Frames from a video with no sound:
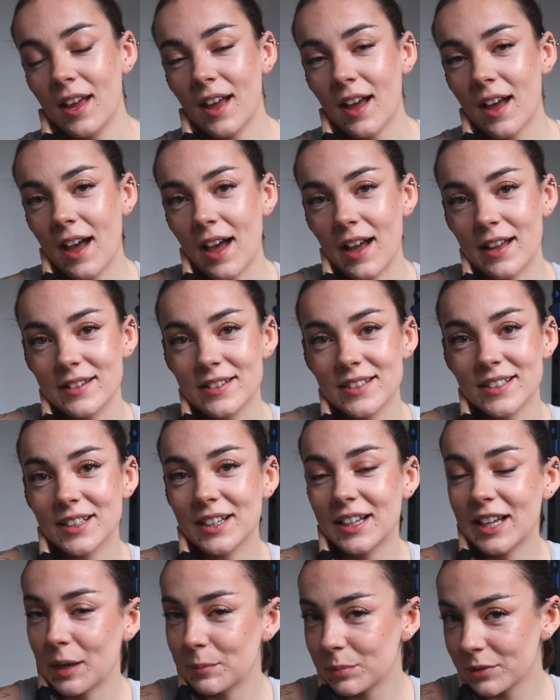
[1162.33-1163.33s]
and
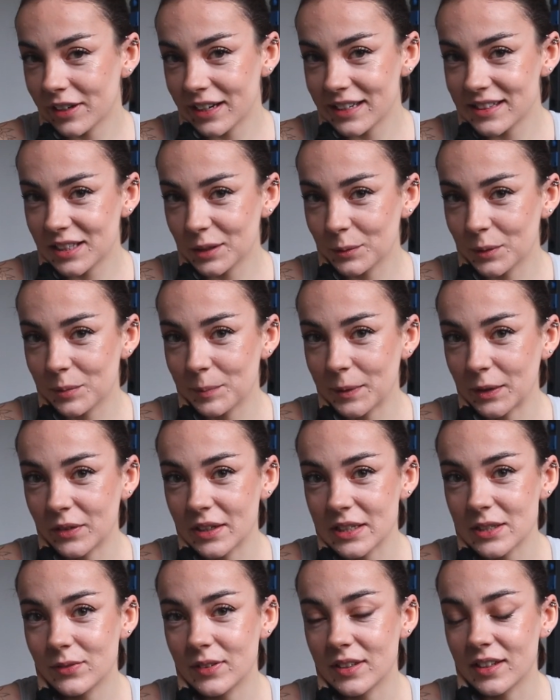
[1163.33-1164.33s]
collaborating with me on
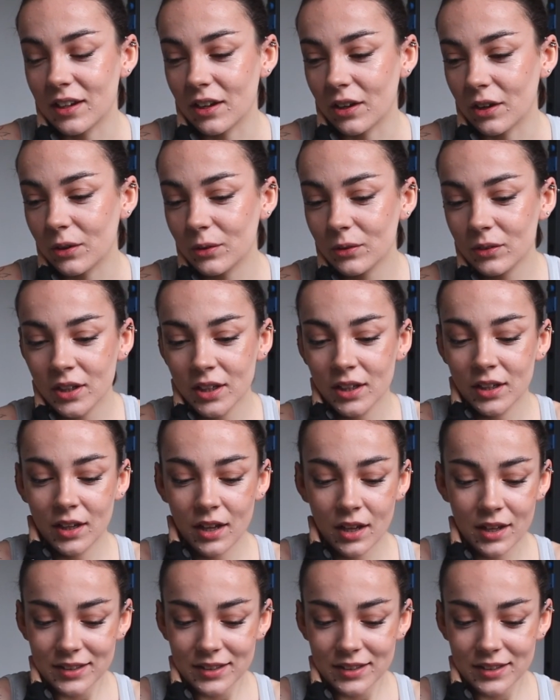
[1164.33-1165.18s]
this video.